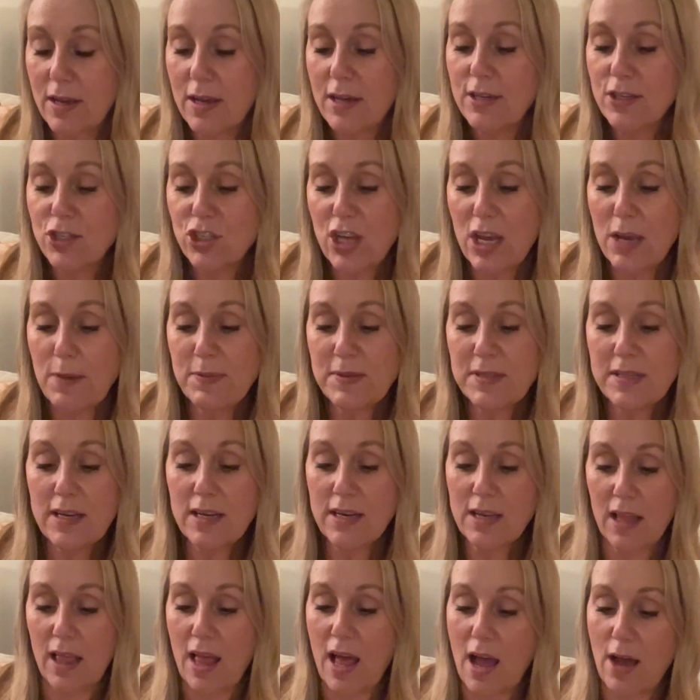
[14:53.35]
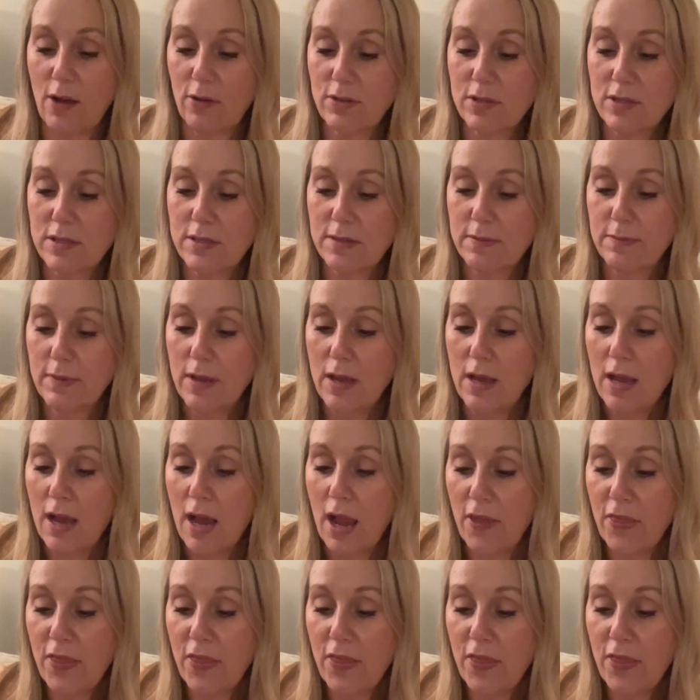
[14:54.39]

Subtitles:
Shapes and clouds. I